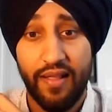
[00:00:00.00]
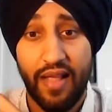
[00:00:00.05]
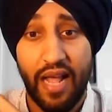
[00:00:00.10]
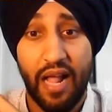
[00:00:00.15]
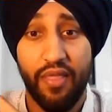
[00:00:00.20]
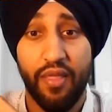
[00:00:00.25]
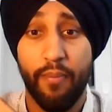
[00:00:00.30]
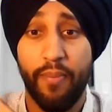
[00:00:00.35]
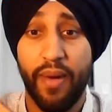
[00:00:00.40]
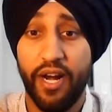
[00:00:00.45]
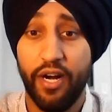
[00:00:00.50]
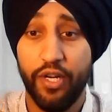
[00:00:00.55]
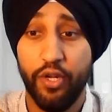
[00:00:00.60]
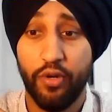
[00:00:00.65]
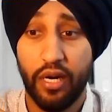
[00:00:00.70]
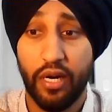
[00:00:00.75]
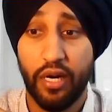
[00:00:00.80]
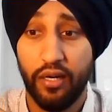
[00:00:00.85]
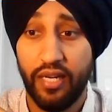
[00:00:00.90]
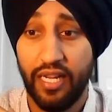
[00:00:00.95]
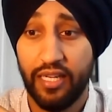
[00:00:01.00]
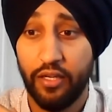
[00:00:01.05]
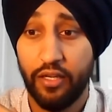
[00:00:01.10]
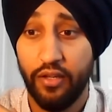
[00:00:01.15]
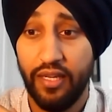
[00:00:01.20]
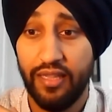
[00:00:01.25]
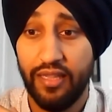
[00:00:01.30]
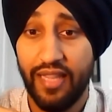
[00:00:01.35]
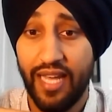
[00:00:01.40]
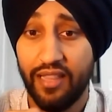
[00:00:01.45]
And the better you can
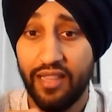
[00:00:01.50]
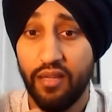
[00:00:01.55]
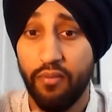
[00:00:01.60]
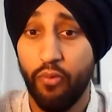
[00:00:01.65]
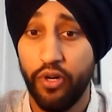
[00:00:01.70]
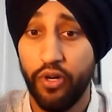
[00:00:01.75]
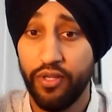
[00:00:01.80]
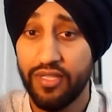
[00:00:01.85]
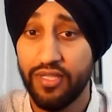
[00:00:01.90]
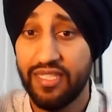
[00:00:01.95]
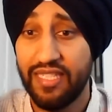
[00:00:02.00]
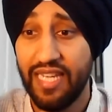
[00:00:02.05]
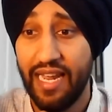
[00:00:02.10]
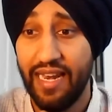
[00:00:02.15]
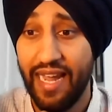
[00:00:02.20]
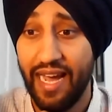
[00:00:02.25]
articulate that, the more you'll stand